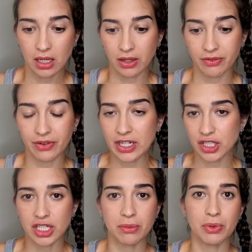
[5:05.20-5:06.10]
a
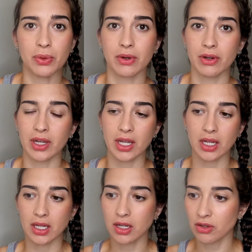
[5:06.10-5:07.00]
friendship or
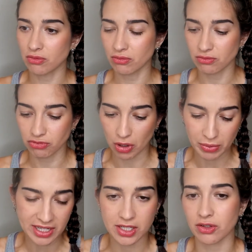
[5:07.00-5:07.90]
a
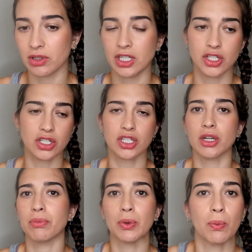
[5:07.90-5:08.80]
romantic
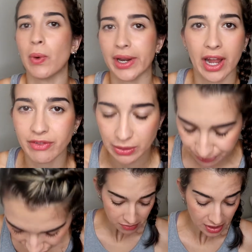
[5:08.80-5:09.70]
relationship or what have you.
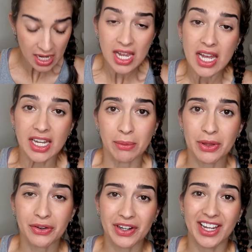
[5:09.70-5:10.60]
Number
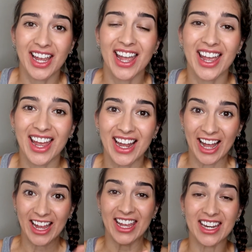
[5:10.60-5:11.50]
3,
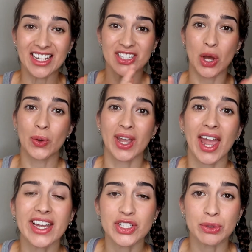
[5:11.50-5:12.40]
it is
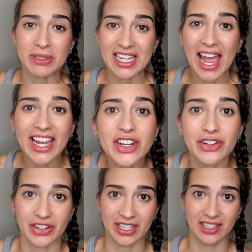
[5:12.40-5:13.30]
okay to be
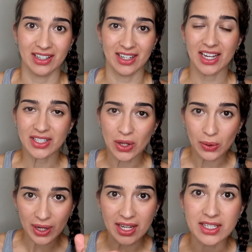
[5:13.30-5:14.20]
angry. It is
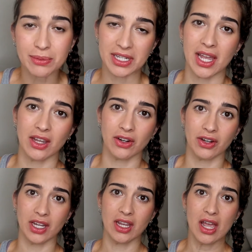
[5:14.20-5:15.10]
okay to be
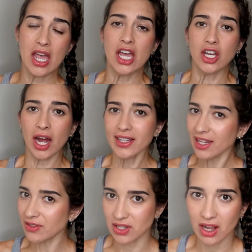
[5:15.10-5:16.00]
angry. God
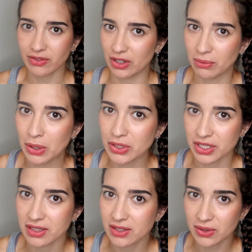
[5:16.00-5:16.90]
gave us all of our
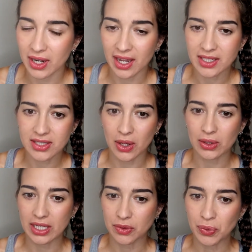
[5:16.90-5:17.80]
emotions, okay? So
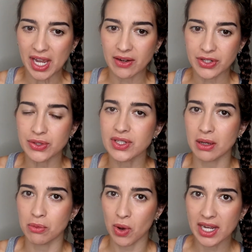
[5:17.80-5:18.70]
like we have to use
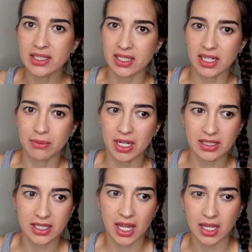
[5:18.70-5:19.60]
them wisely. I'm not
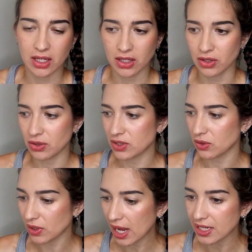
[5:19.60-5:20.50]
saying, it's
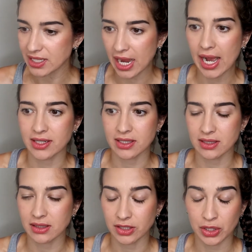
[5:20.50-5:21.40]
okay to act,
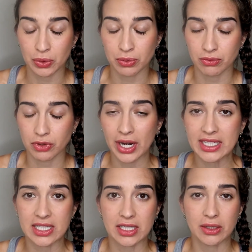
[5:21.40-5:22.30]

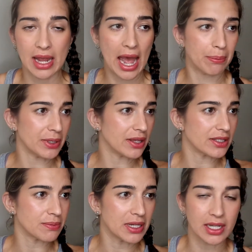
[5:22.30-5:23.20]
crazy, happy
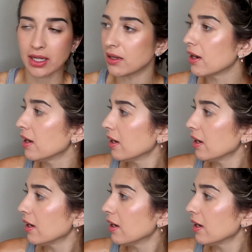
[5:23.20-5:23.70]
this minute,